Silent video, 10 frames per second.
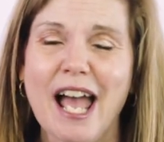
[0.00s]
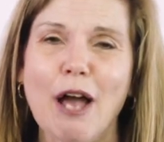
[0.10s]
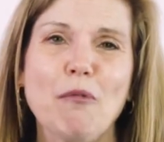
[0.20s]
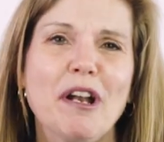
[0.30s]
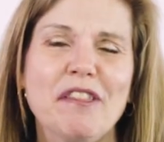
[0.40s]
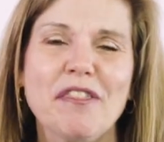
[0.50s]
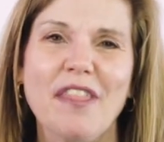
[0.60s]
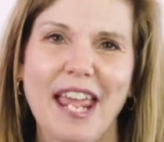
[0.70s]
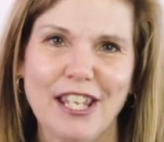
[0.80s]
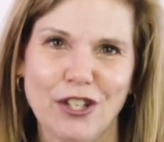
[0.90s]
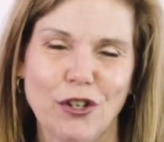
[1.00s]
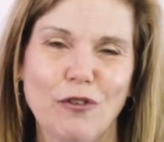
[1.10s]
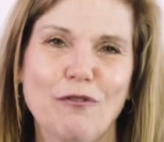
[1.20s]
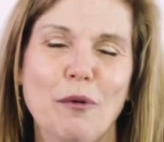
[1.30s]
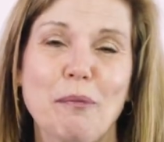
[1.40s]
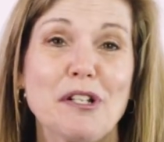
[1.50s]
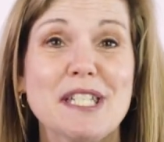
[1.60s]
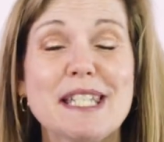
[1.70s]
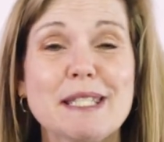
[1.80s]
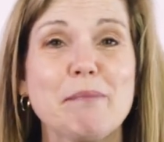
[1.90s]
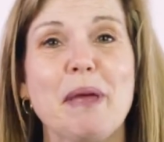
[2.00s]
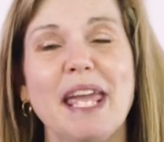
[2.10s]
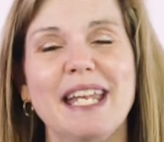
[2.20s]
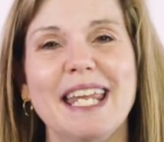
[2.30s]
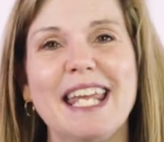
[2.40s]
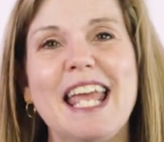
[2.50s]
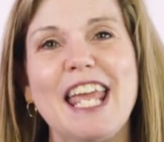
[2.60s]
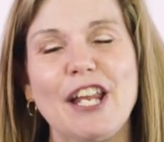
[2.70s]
I want to thank you for participating